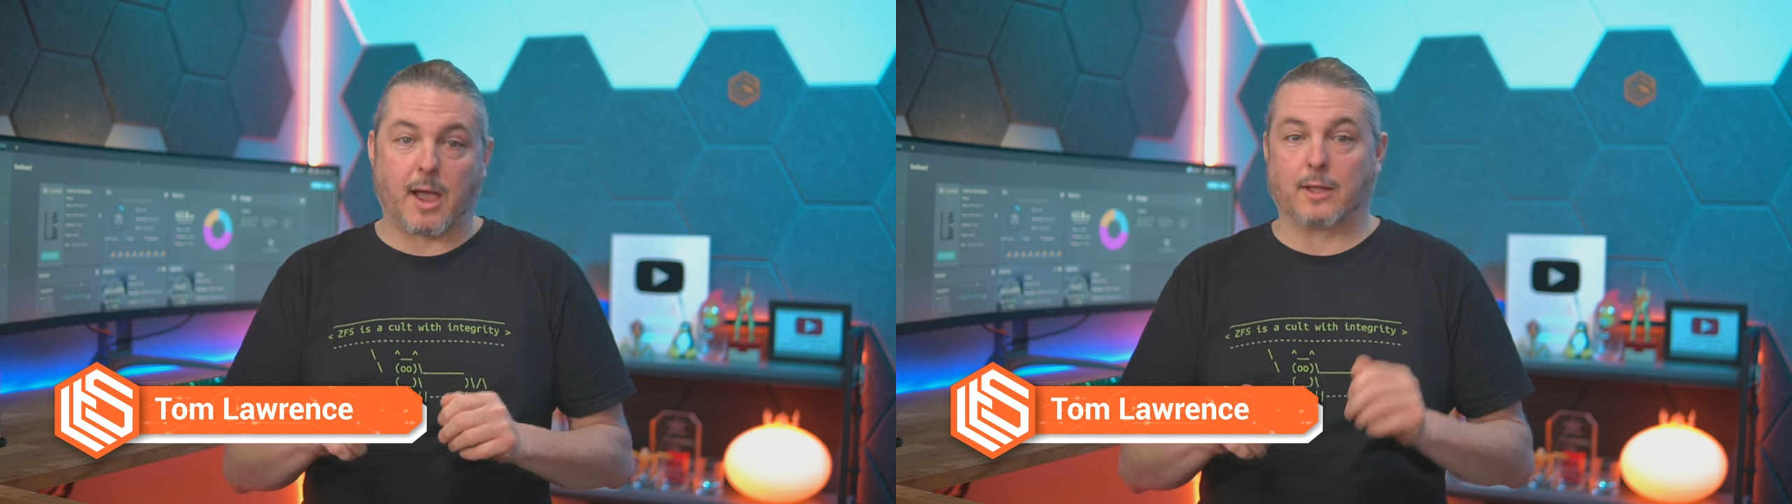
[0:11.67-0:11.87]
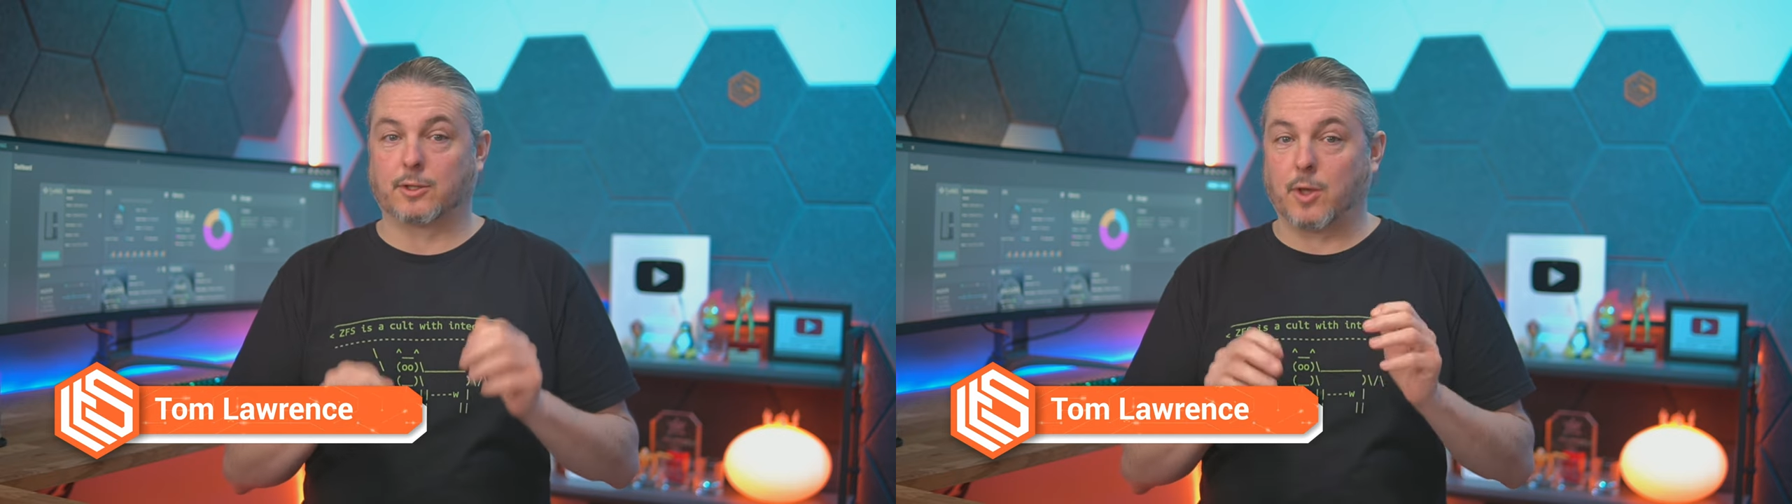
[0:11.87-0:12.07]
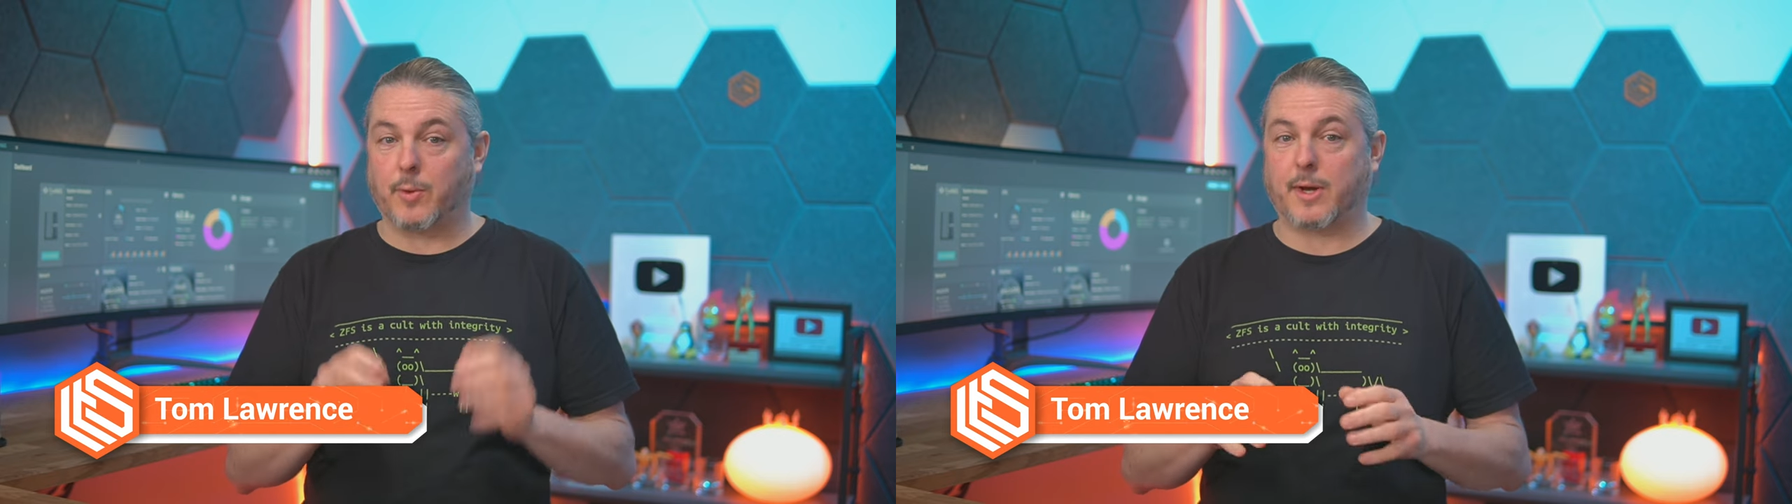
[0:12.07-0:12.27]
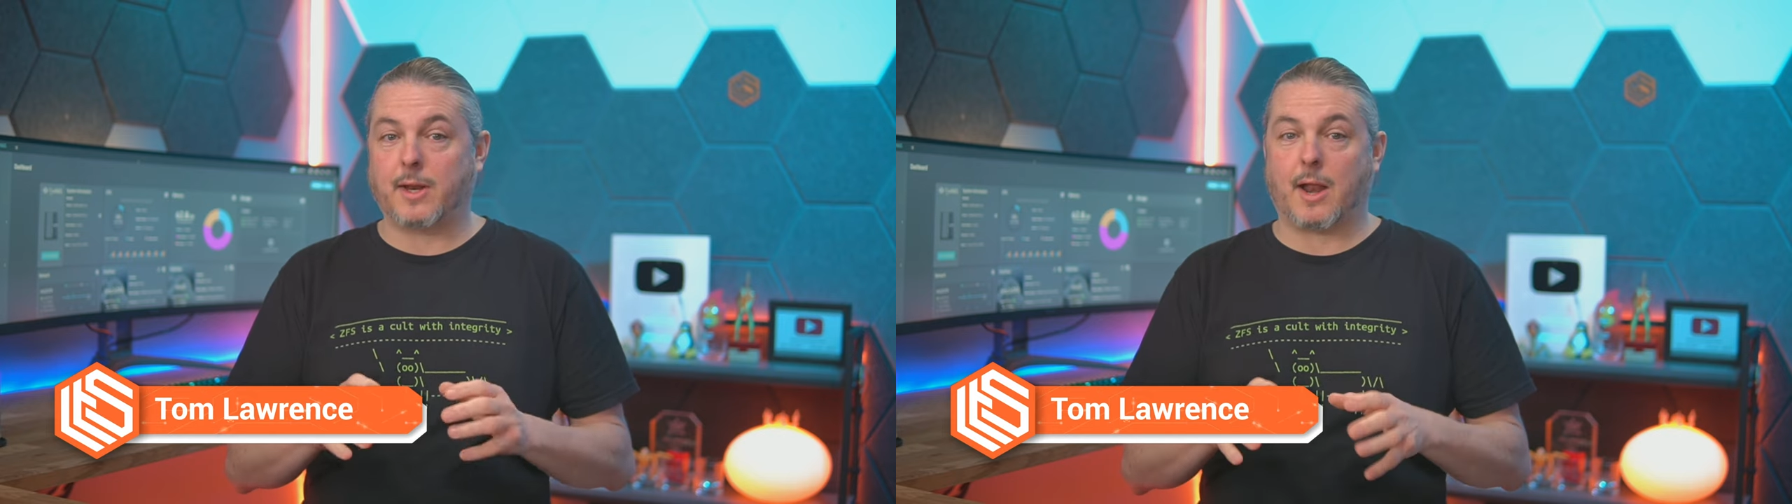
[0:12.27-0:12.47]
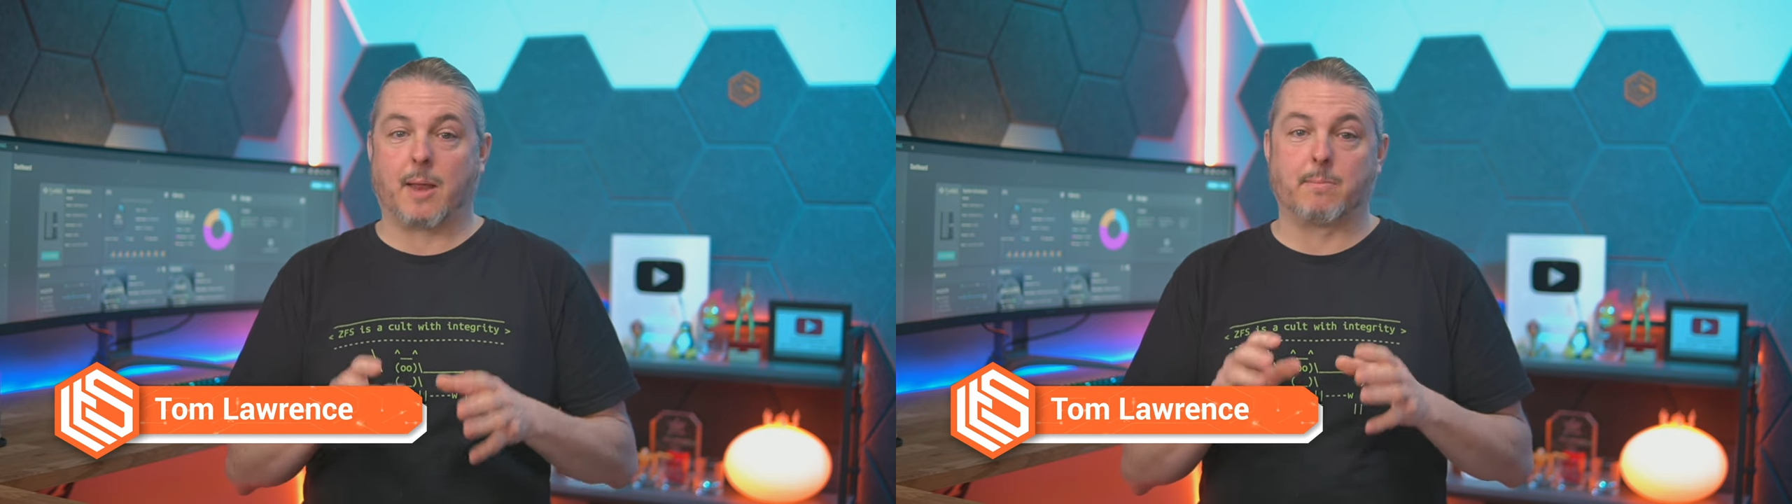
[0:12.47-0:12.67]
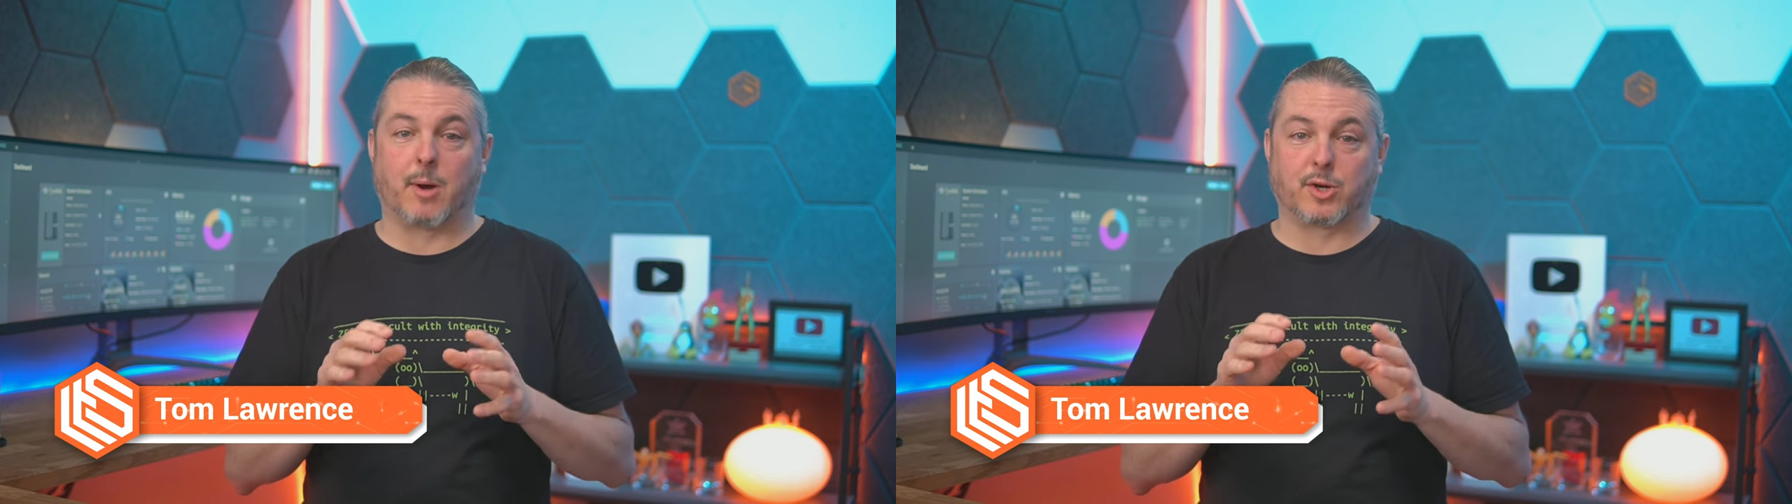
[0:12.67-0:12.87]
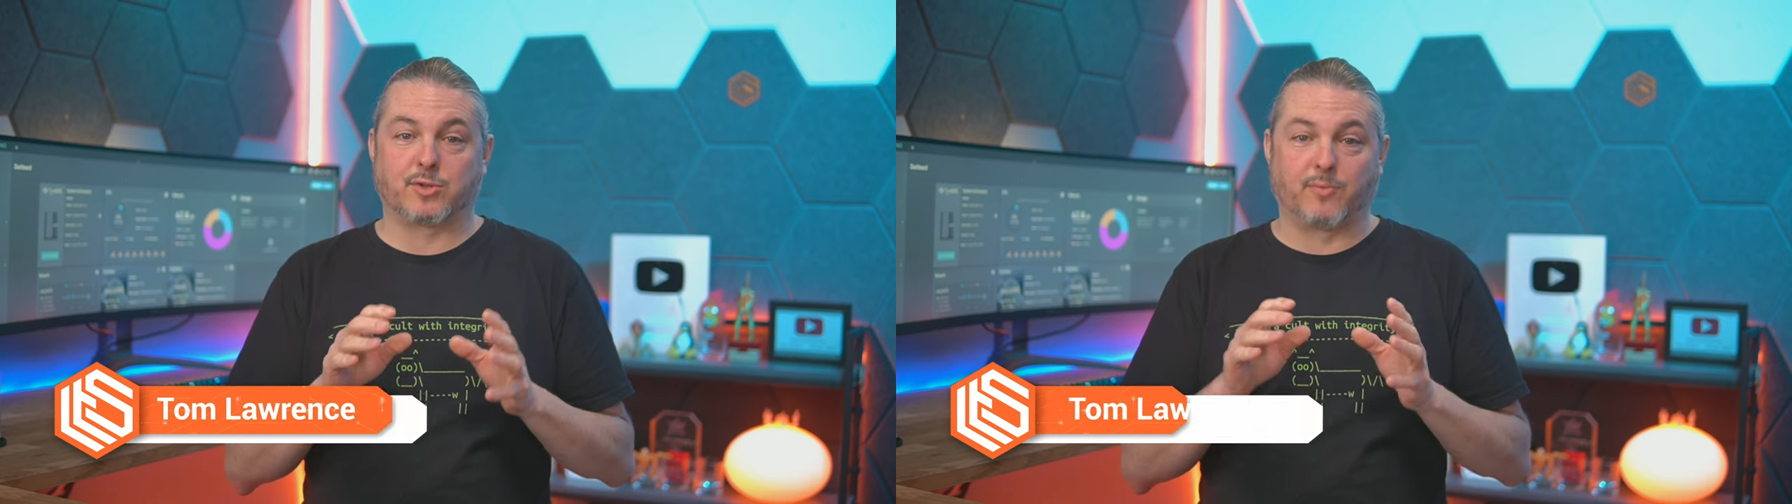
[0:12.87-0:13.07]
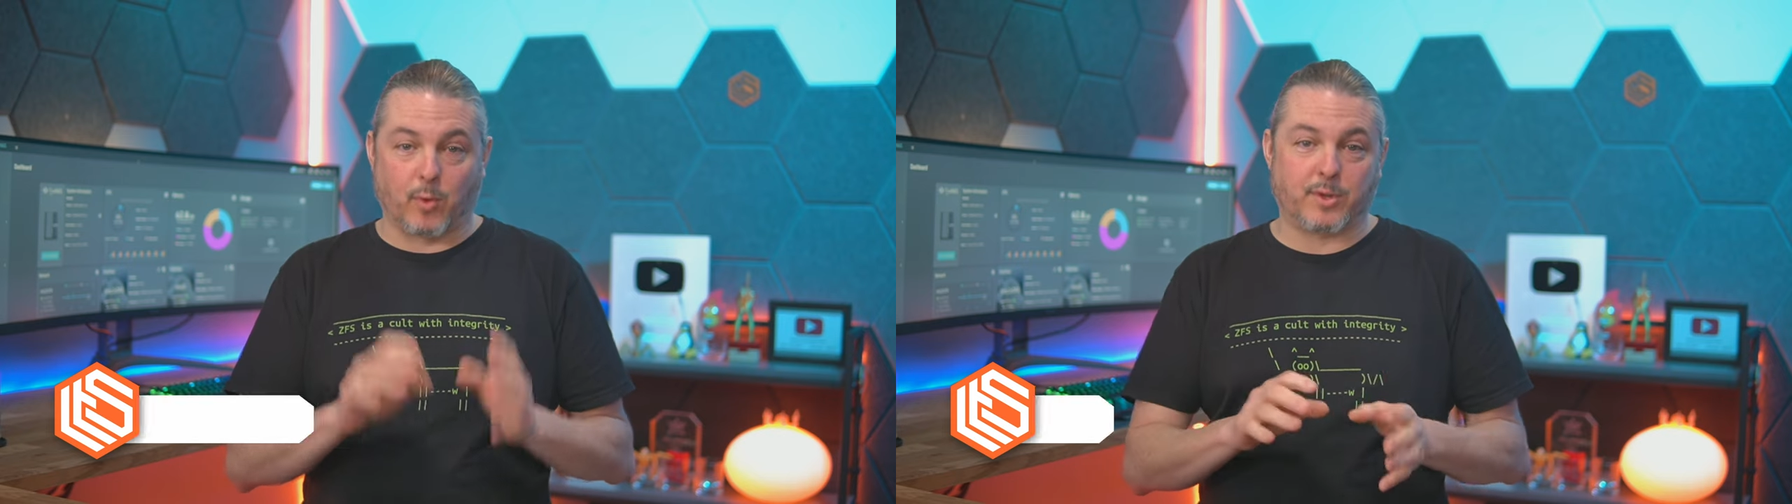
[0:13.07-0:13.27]
I loaded it on March
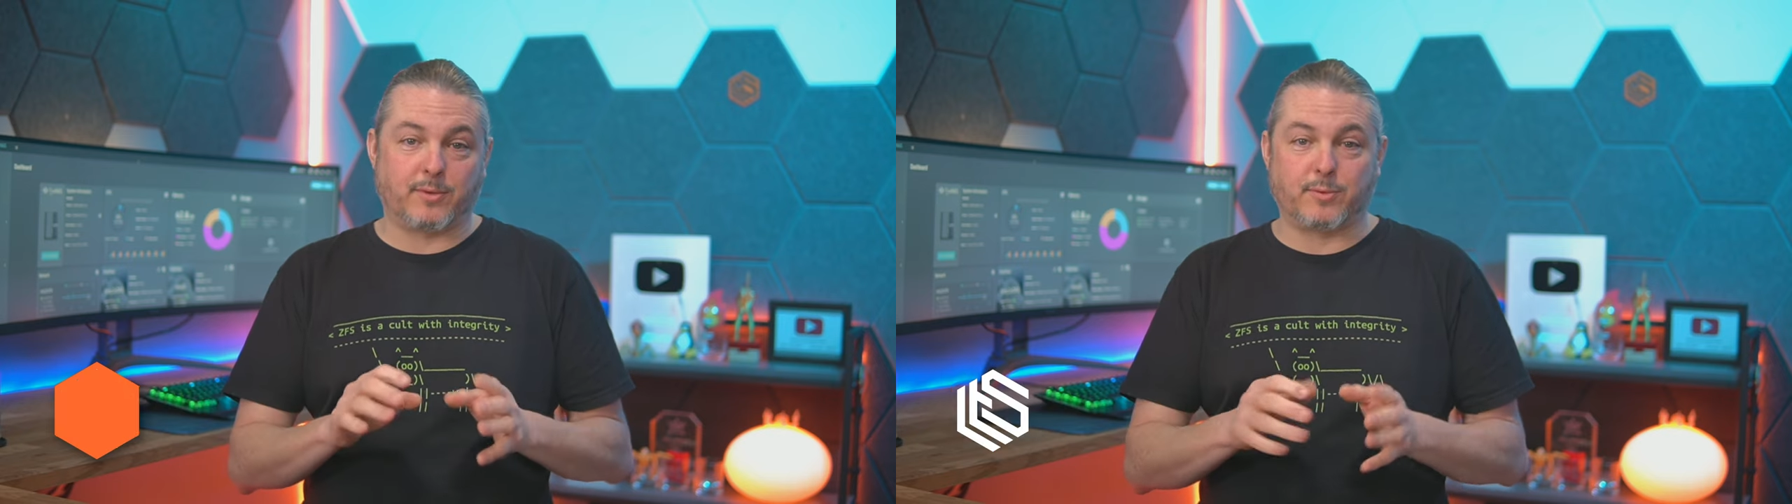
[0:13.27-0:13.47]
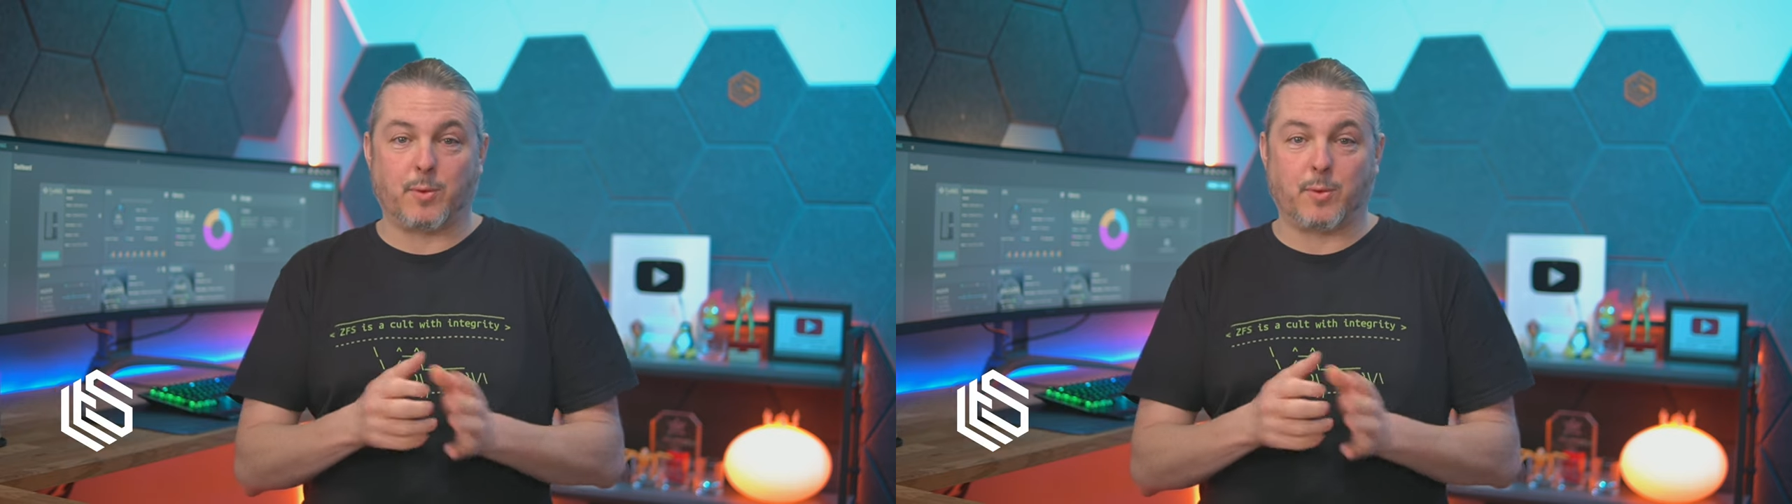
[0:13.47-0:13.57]
4th of